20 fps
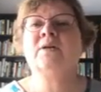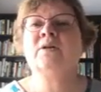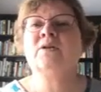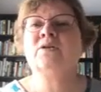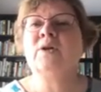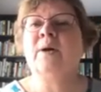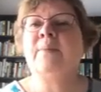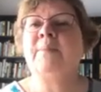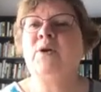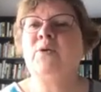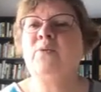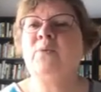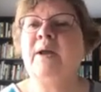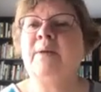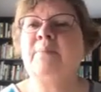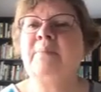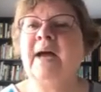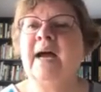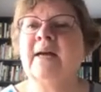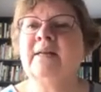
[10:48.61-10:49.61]
So I'm going to
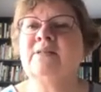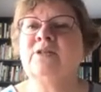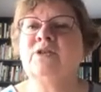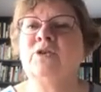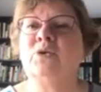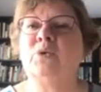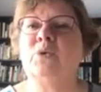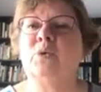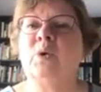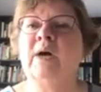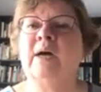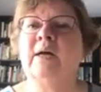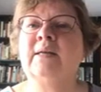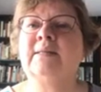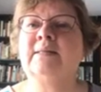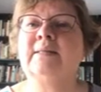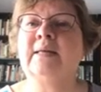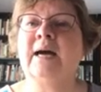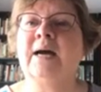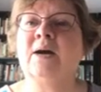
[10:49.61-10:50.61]
run back to
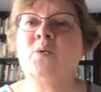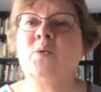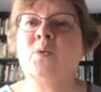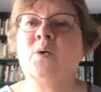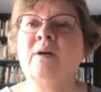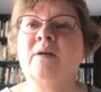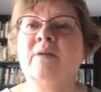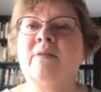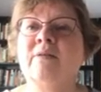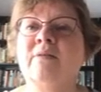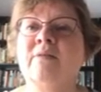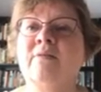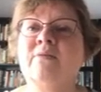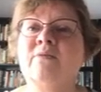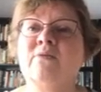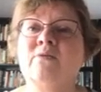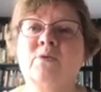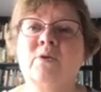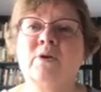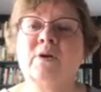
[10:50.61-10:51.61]
Duckworth
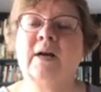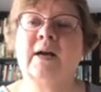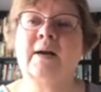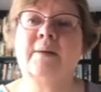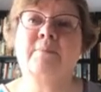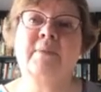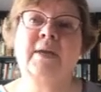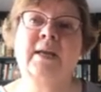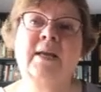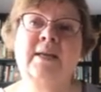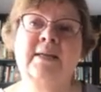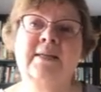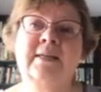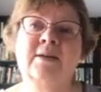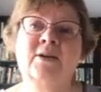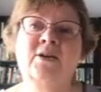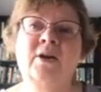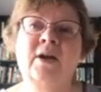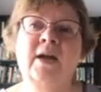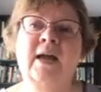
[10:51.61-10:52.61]
for a minute
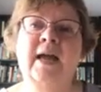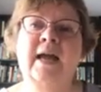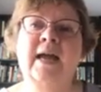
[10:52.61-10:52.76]
here